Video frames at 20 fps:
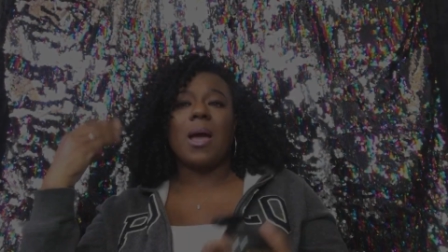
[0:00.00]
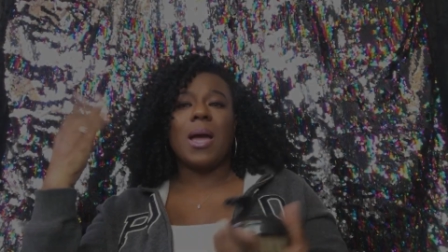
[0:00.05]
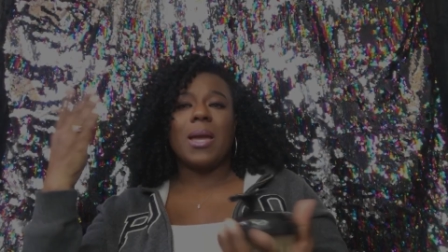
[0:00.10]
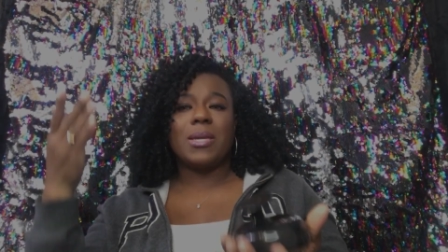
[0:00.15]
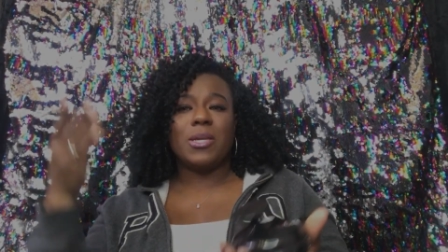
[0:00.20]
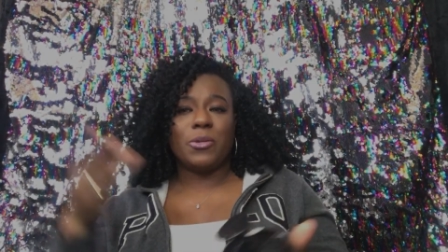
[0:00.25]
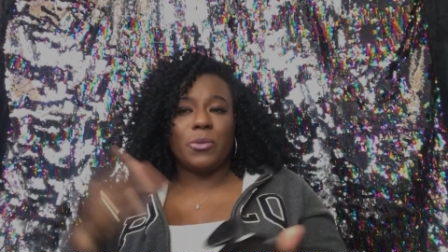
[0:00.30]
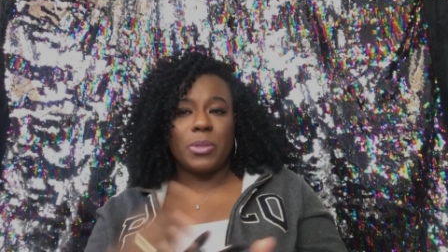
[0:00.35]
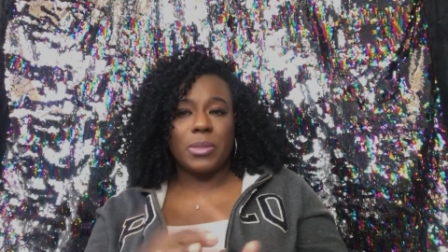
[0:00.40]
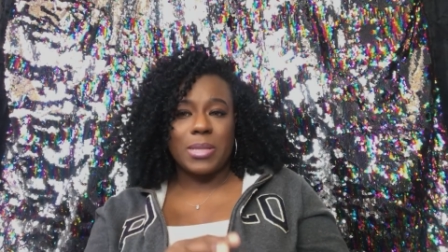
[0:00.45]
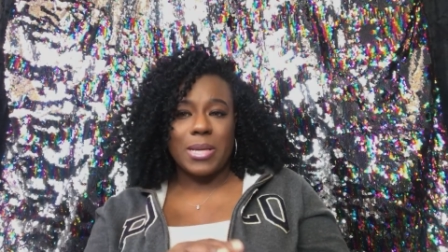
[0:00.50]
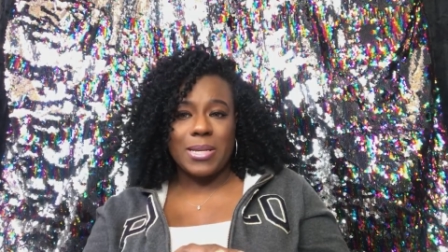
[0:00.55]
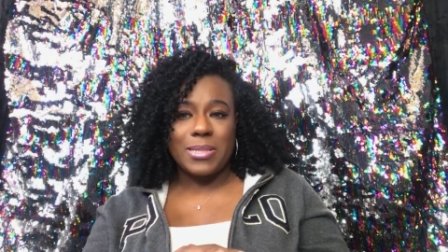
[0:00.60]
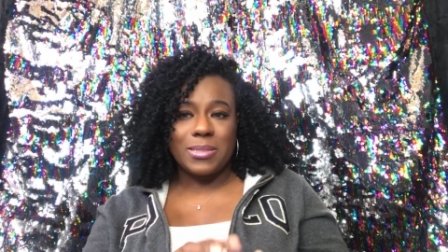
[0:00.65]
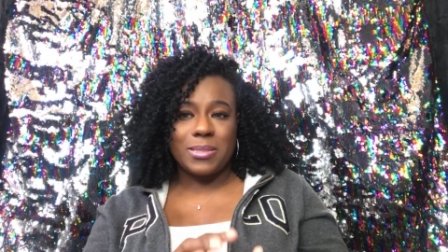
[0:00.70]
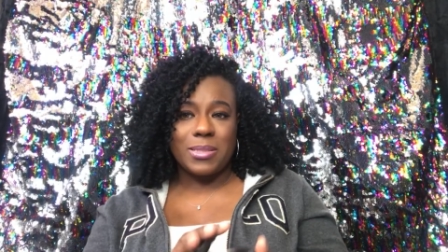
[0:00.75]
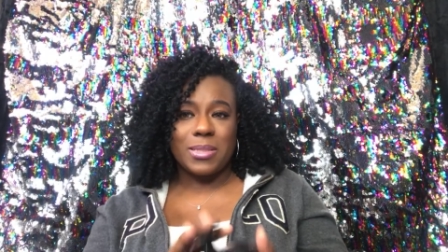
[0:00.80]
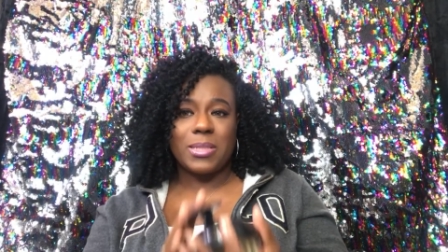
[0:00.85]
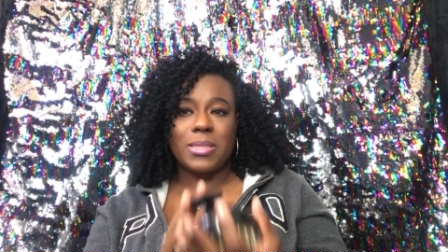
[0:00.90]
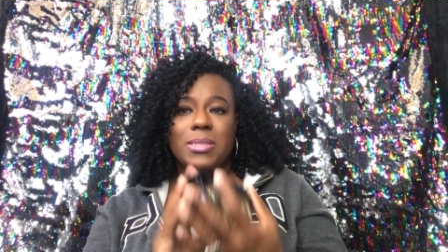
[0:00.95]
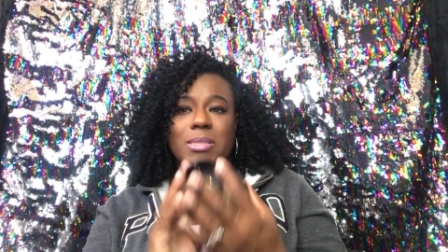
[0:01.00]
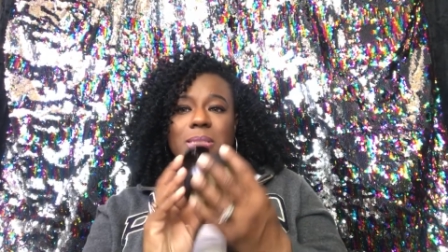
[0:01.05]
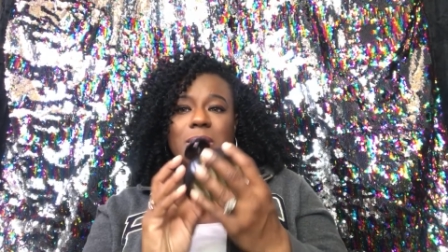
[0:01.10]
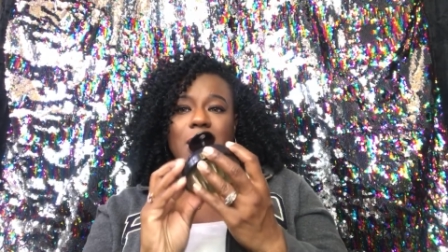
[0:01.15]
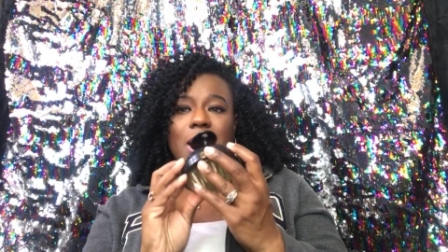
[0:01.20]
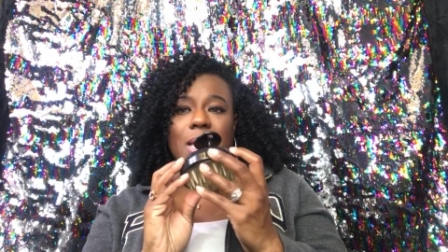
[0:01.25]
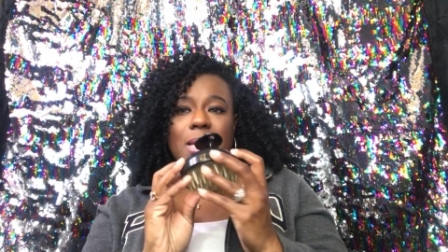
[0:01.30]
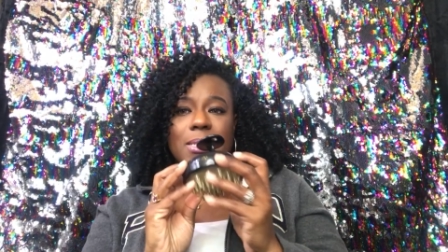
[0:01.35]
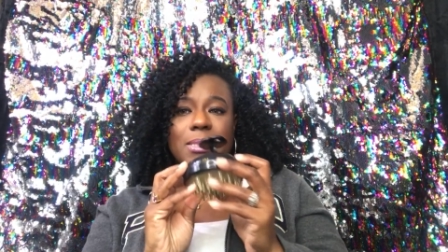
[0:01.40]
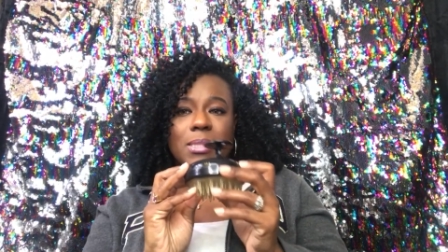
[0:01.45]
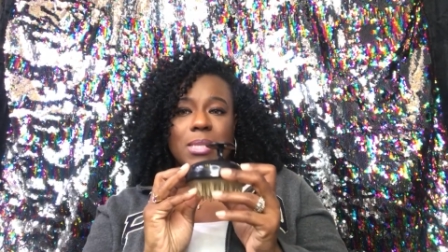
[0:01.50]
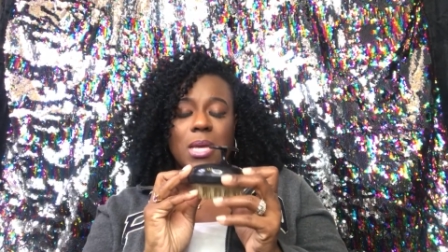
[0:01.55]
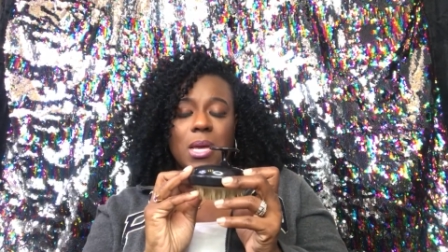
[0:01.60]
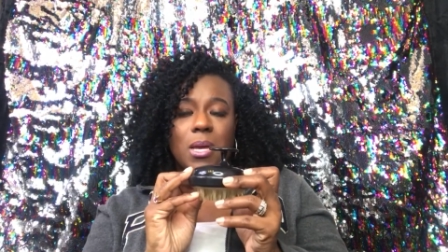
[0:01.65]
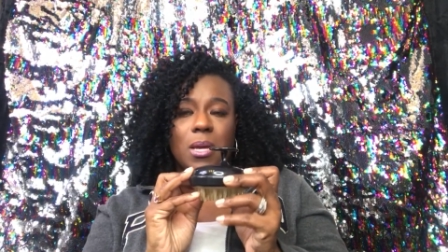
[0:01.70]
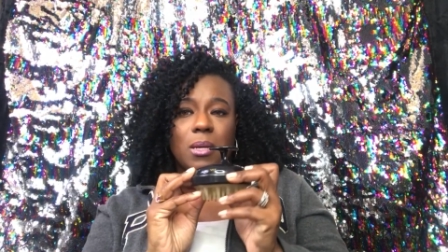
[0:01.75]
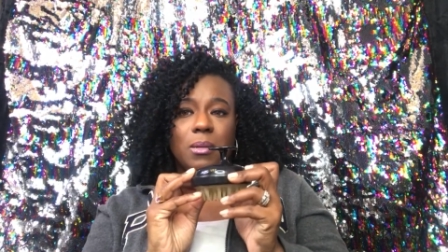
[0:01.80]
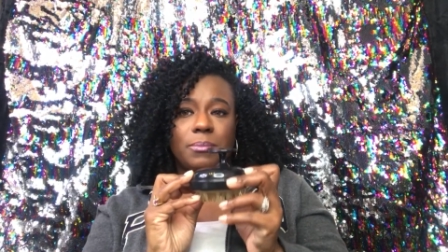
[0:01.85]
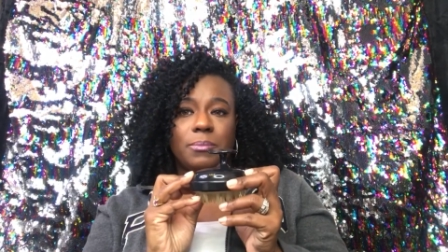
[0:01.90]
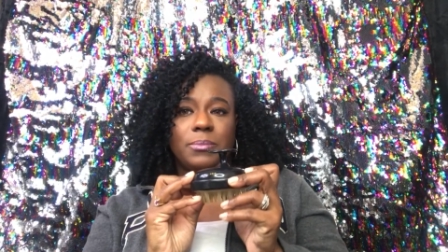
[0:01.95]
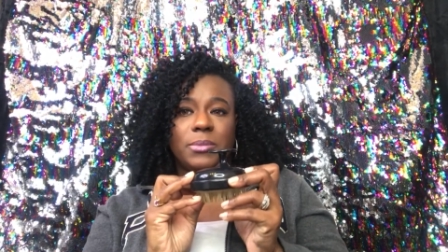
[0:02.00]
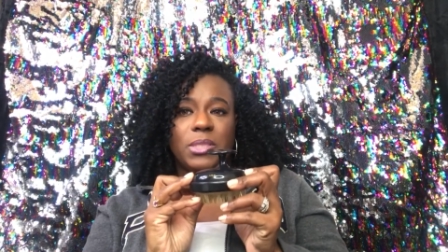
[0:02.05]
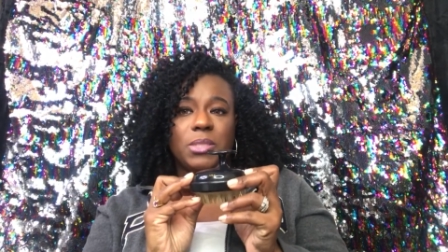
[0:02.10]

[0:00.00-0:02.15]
I utilize this as um,